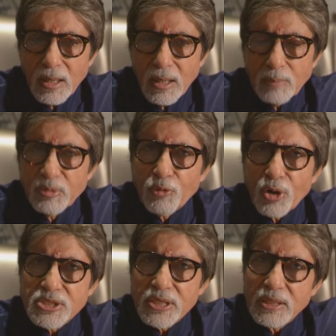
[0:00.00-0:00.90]
Uh, before
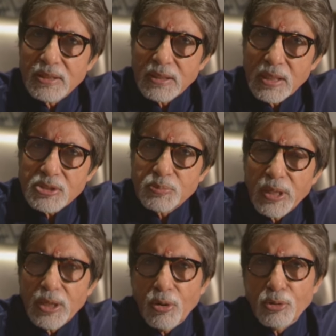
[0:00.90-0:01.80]
I say anything else, may
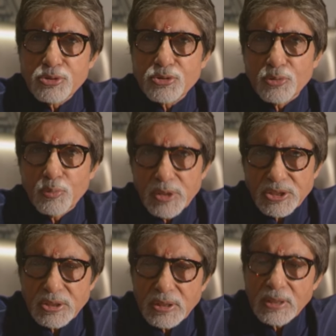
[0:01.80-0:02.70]
I also
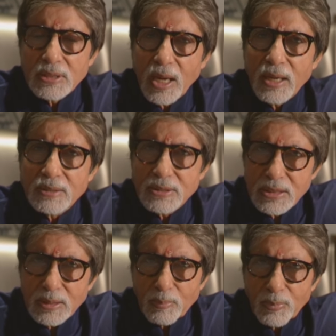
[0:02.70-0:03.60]
wish the entire
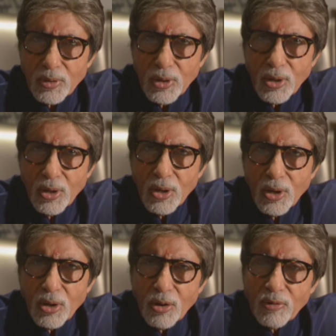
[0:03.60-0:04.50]
team
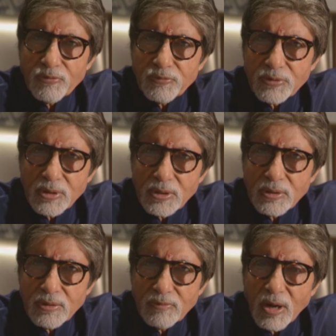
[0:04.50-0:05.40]
of
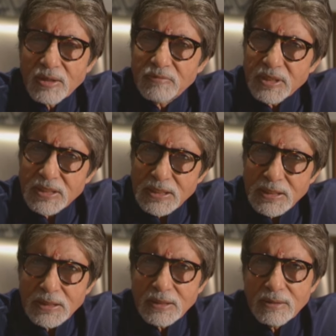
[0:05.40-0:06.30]
uh,
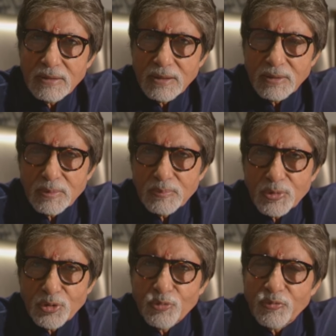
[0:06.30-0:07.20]
Vangaviti, the,
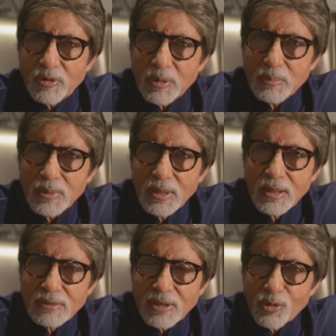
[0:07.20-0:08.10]
the new film,
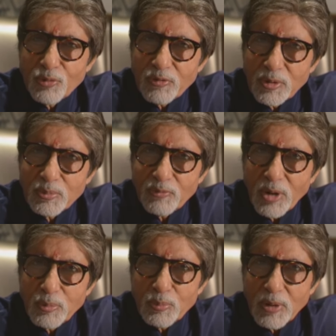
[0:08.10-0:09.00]
Telugu film of
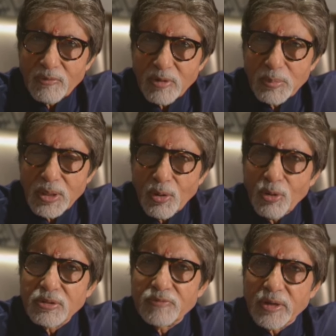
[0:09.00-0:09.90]
Ram Gopal Varma,
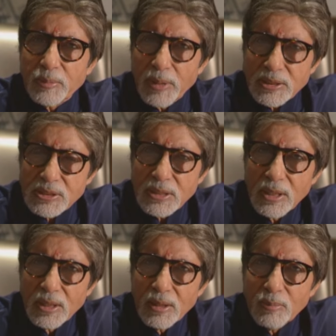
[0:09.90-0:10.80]
all the very best.
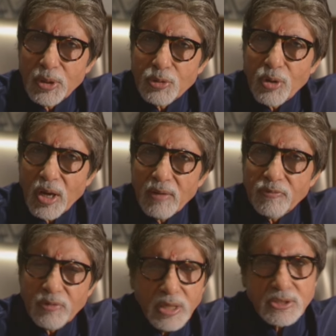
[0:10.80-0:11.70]
May you
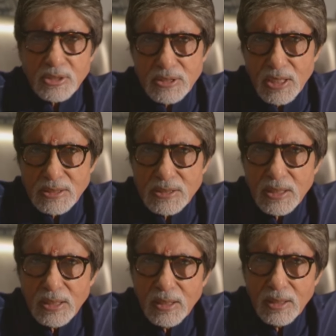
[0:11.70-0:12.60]
have great success
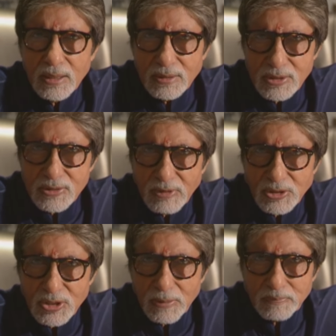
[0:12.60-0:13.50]
in this venture.